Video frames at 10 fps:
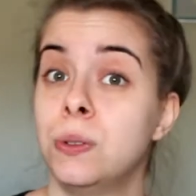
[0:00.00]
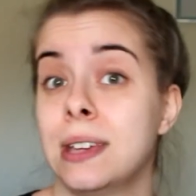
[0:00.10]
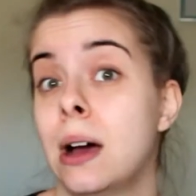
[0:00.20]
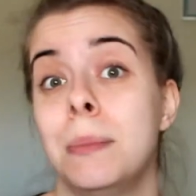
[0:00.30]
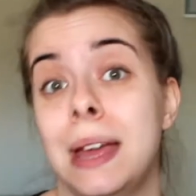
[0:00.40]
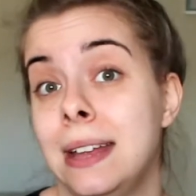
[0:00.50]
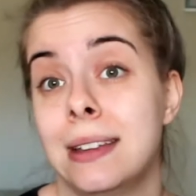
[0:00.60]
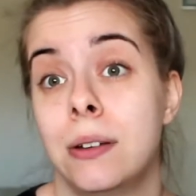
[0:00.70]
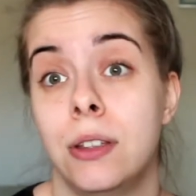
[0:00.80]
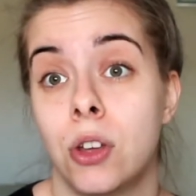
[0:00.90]
You tell me
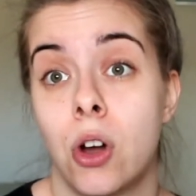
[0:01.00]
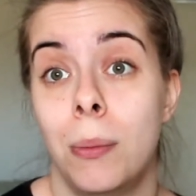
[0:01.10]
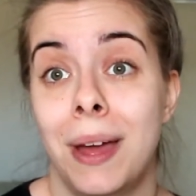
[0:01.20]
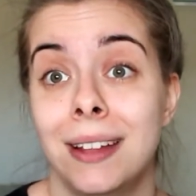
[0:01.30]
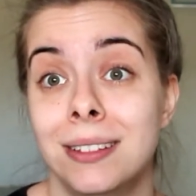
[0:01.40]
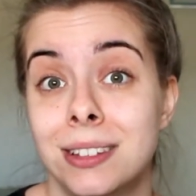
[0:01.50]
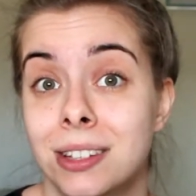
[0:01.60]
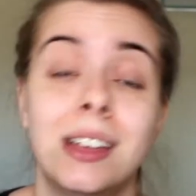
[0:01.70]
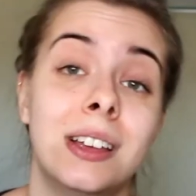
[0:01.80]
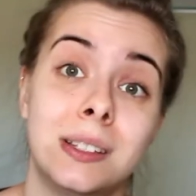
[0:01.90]
down in the
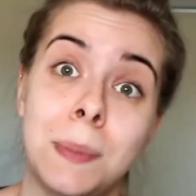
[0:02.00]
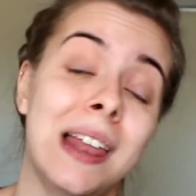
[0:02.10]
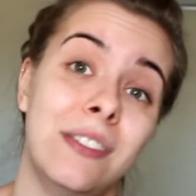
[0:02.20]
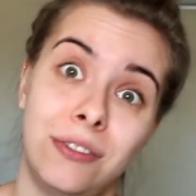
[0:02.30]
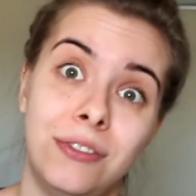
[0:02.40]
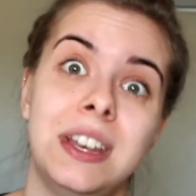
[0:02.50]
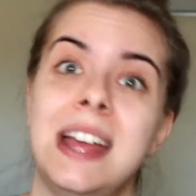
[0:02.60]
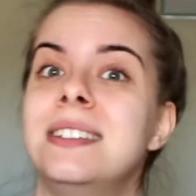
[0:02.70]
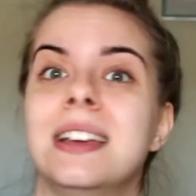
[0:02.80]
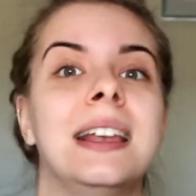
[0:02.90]
comments. Spell it
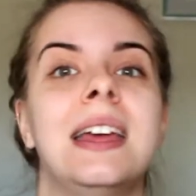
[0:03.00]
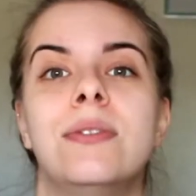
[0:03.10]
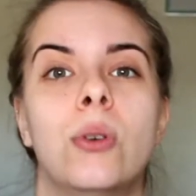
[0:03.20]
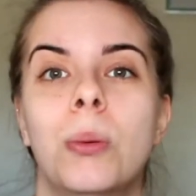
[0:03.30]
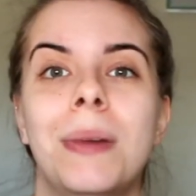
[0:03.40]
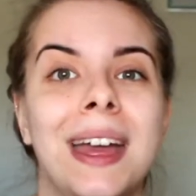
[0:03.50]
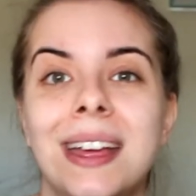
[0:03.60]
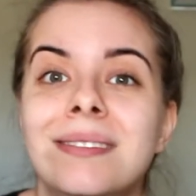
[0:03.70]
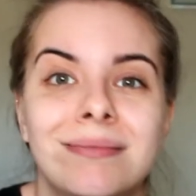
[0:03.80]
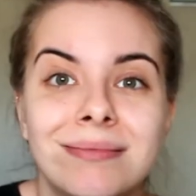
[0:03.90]
phonetically for
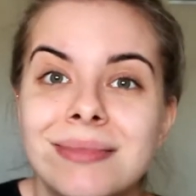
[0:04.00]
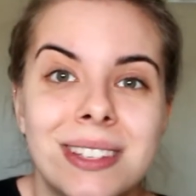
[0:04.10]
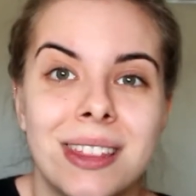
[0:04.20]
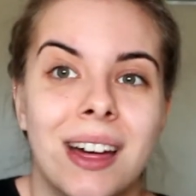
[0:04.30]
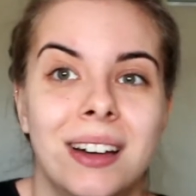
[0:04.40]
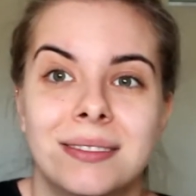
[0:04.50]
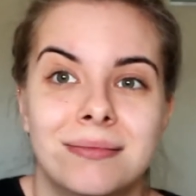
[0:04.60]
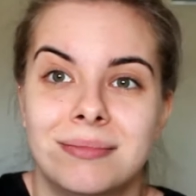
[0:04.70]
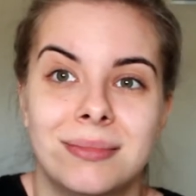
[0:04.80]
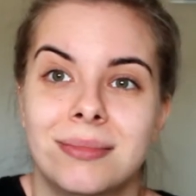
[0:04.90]
me so that
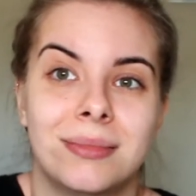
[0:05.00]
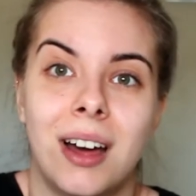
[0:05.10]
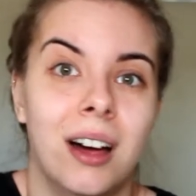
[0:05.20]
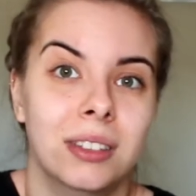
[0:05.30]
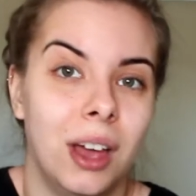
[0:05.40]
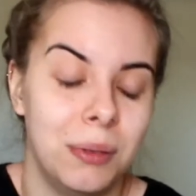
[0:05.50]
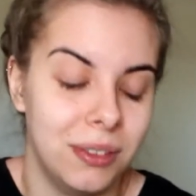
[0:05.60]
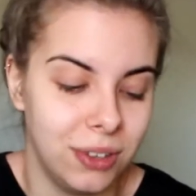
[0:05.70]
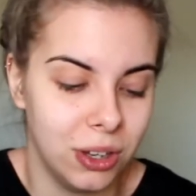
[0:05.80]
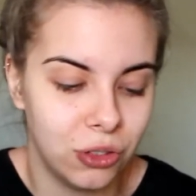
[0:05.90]
I'll know in
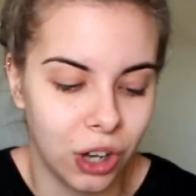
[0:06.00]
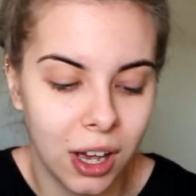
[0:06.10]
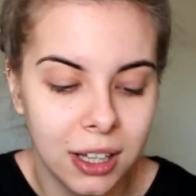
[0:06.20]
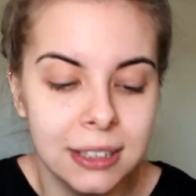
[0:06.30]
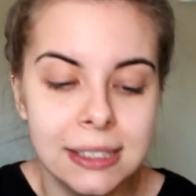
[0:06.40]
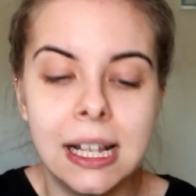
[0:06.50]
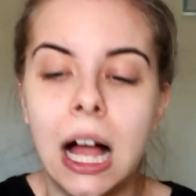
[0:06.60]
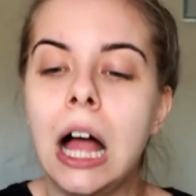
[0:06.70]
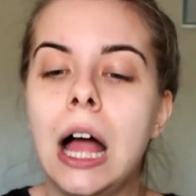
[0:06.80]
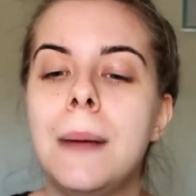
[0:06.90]
the future.
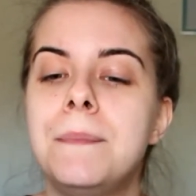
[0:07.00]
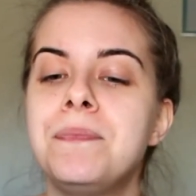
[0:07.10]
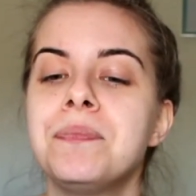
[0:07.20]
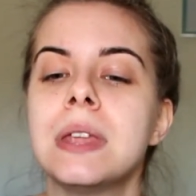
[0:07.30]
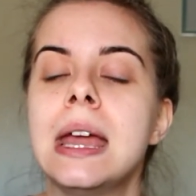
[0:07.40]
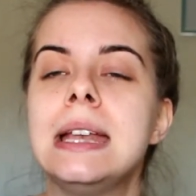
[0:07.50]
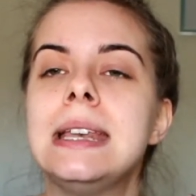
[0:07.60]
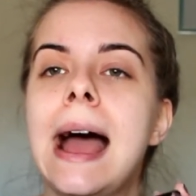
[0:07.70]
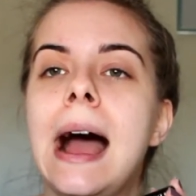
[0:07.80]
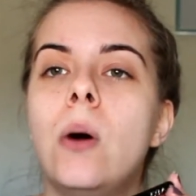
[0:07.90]

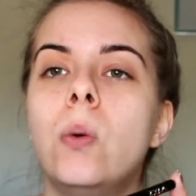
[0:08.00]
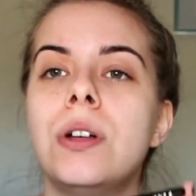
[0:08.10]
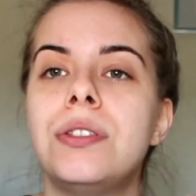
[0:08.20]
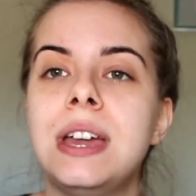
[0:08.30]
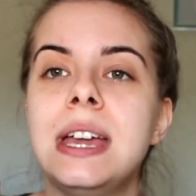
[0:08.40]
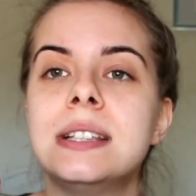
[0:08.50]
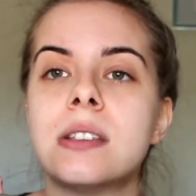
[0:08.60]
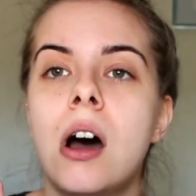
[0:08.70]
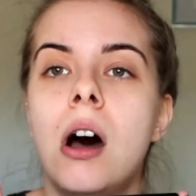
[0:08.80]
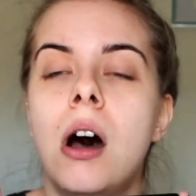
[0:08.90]
Now, these
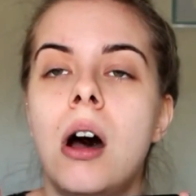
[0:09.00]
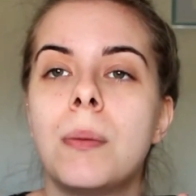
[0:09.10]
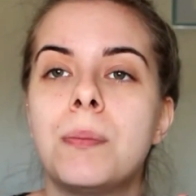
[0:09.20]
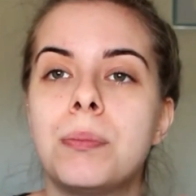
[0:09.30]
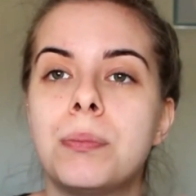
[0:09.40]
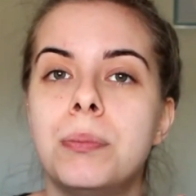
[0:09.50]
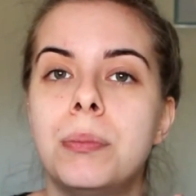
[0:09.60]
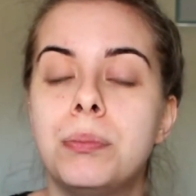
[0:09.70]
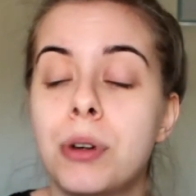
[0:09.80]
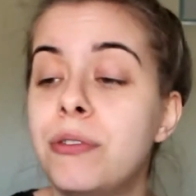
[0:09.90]
are
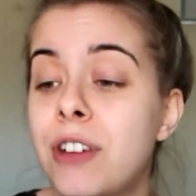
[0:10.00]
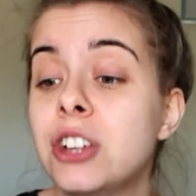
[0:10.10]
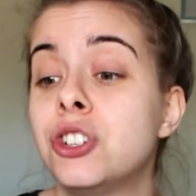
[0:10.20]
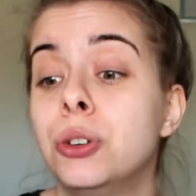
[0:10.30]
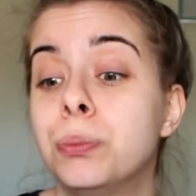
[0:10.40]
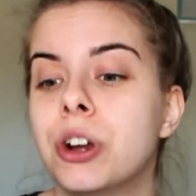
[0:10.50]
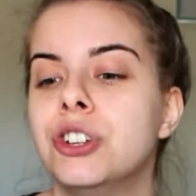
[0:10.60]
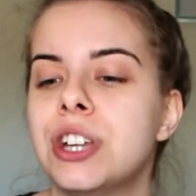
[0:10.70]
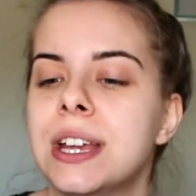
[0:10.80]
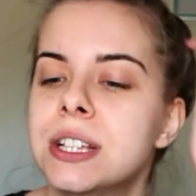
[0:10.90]
professional
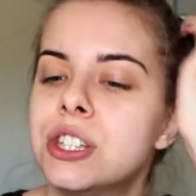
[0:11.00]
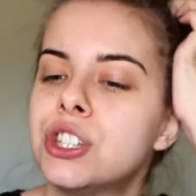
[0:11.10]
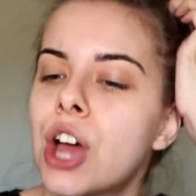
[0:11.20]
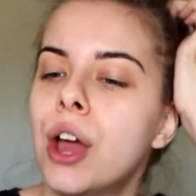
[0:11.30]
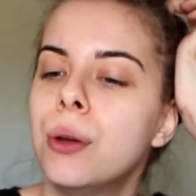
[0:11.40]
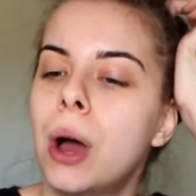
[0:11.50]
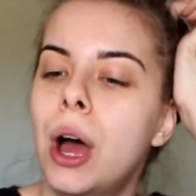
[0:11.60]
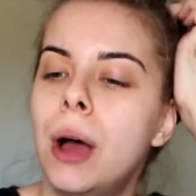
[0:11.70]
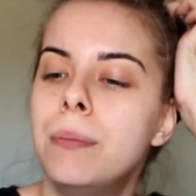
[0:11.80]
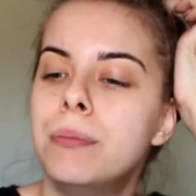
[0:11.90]
brushes, so
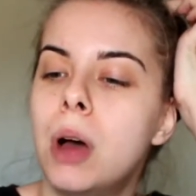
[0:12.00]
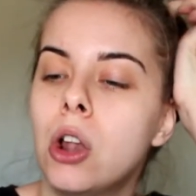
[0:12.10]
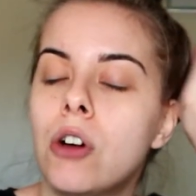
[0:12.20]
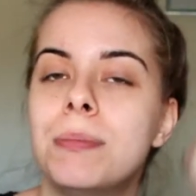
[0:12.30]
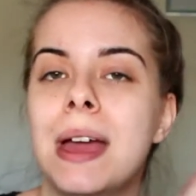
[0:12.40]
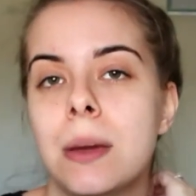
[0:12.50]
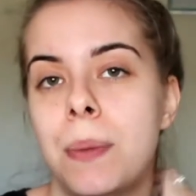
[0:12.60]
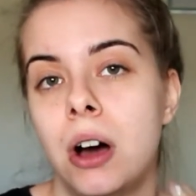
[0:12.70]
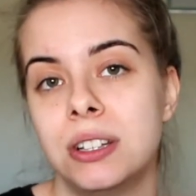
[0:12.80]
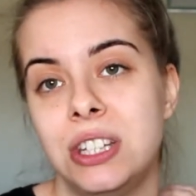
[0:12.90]
a lot of makeup
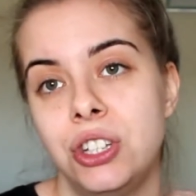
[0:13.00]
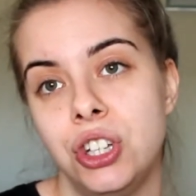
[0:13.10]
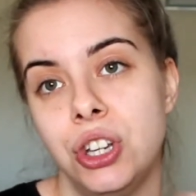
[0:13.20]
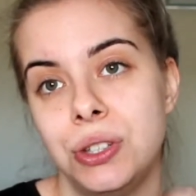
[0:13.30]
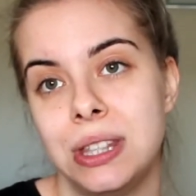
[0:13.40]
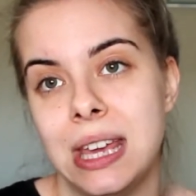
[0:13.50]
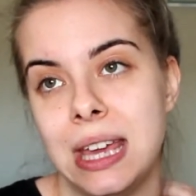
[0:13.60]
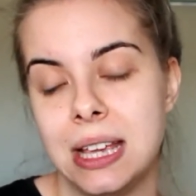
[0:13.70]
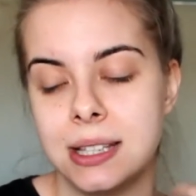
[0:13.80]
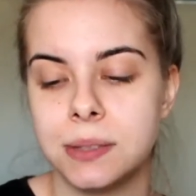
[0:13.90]
artists use
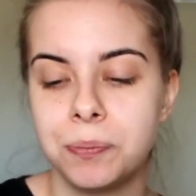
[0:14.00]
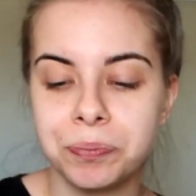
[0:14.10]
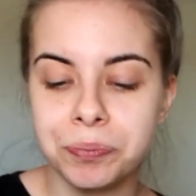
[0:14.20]
these.